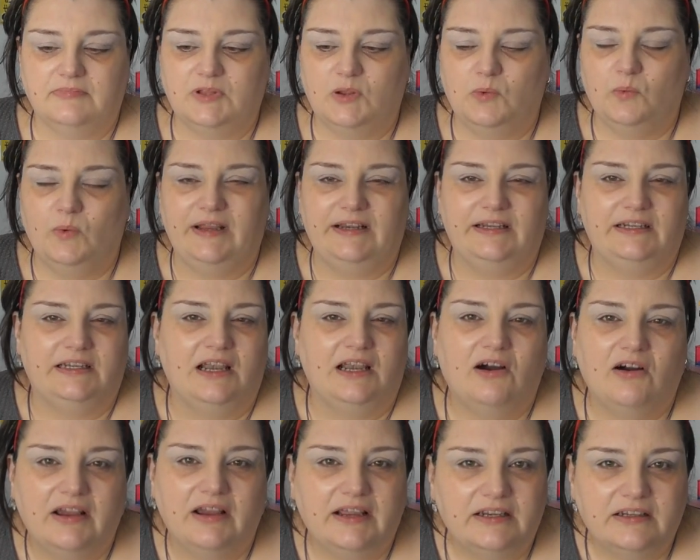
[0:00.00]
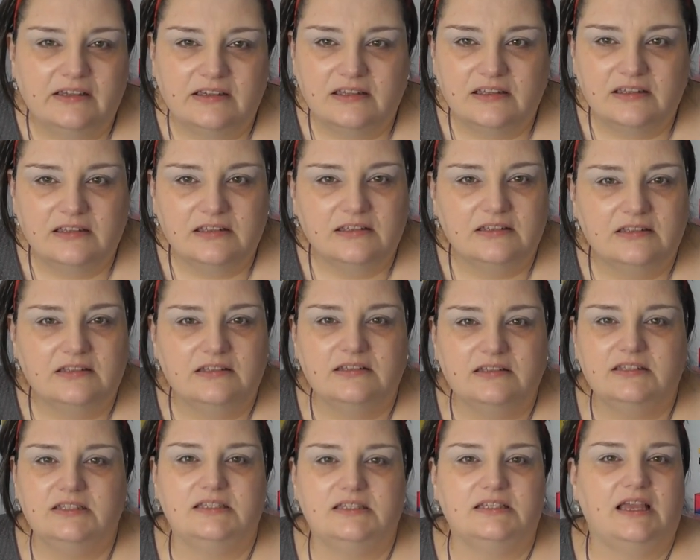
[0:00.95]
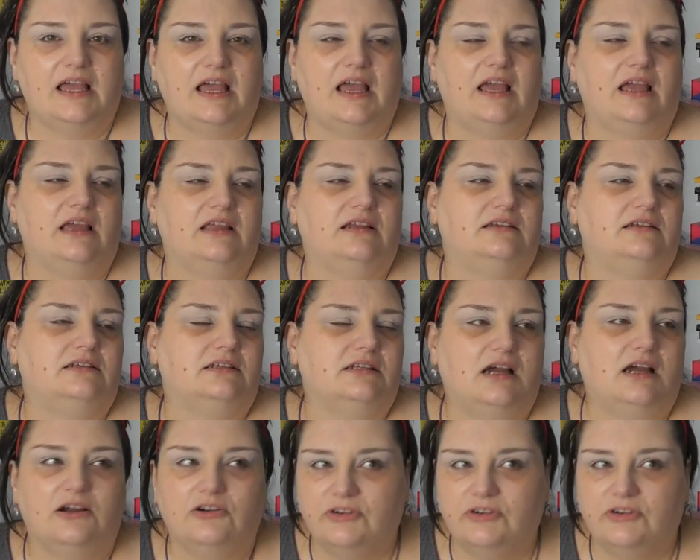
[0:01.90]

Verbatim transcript: winged liners and cut